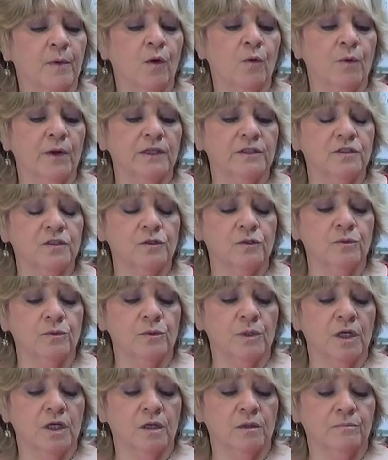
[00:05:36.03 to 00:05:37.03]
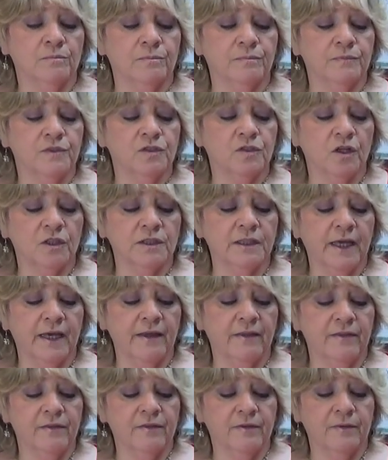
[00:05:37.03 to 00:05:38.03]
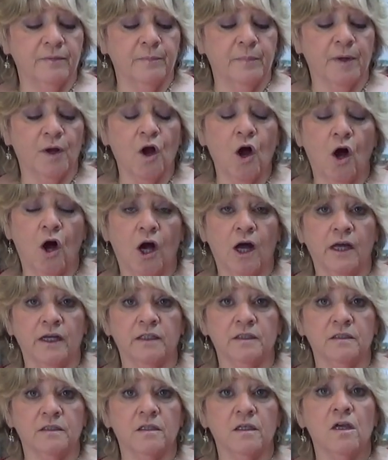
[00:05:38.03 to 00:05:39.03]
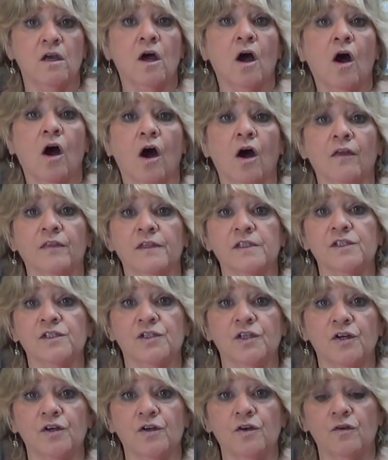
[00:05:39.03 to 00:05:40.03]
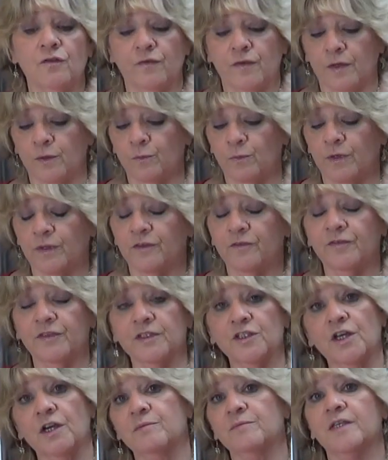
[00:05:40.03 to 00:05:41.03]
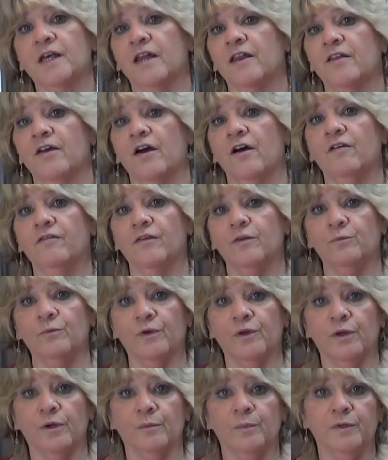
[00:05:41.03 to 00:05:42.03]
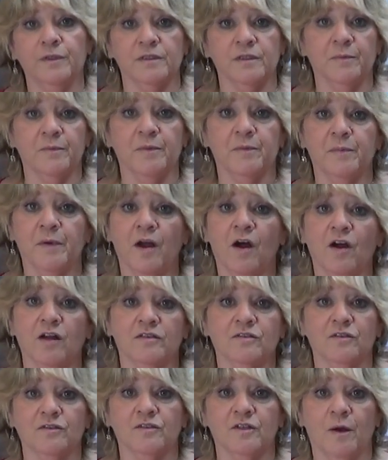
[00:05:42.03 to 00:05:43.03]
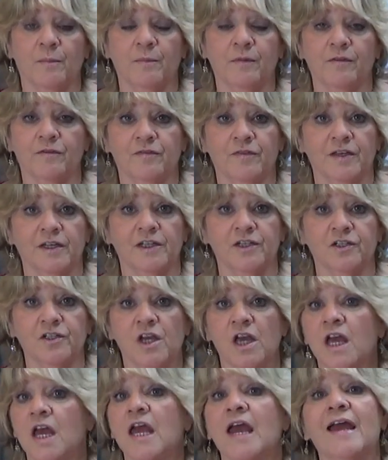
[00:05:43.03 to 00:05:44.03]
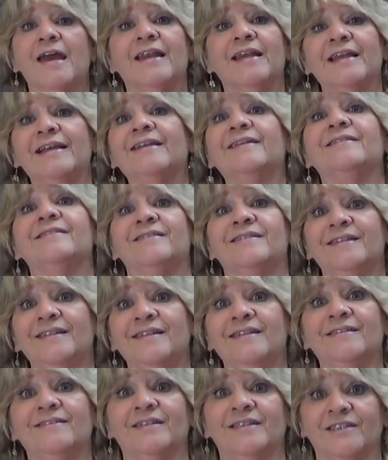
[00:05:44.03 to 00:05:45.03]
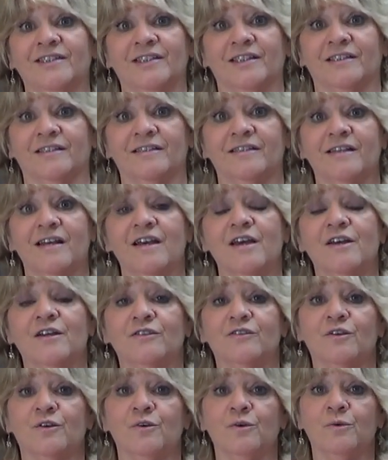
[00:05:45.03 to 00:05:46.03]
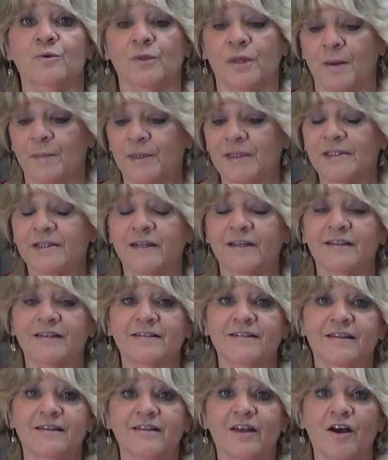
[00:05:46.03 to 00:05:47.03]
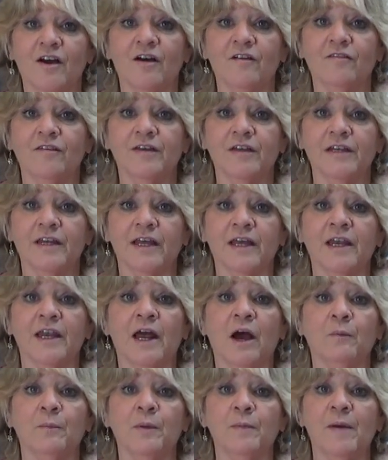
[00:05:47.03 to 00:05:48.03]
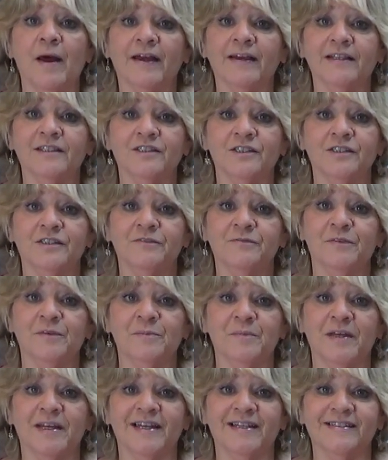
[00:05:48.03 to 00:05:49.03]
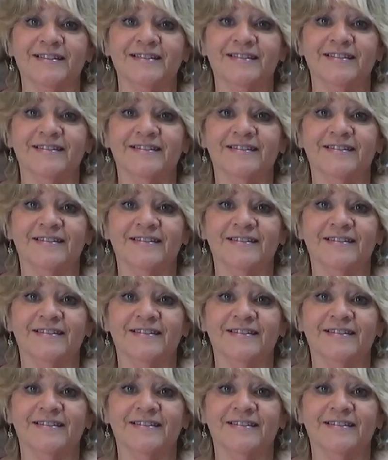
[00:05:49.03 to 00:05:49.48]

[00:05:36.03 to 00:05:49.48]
going to saute the pecans on the stove, and when the fish comes out of the oven, we're going to put some of the pecans on top of the fish, and it is delicious. So let me stick this in the oven, and I'll be back in just a few minutes.